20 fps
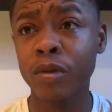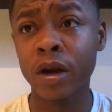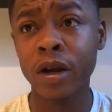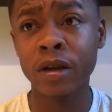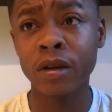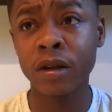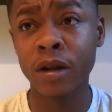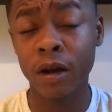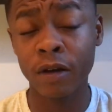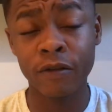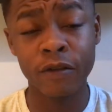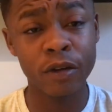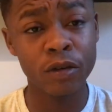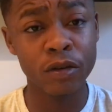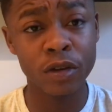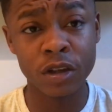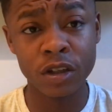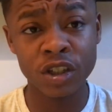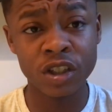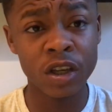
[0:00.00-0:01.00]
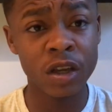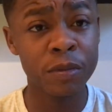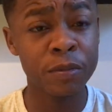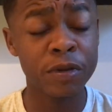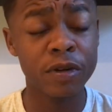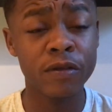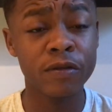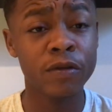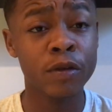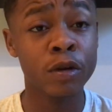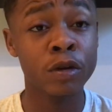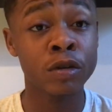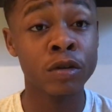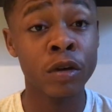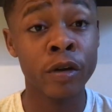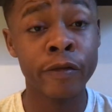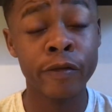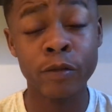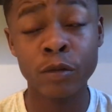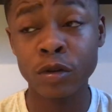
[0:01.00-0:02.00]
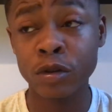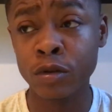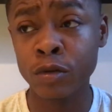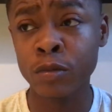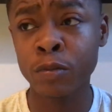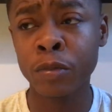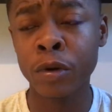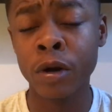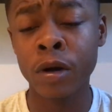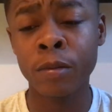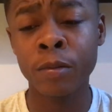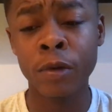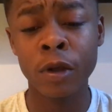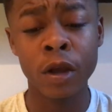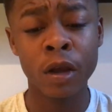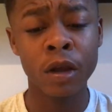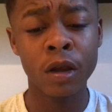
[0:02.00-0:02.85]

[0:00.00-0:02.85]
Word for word: Brighton, I felt their shape in the first half was superb.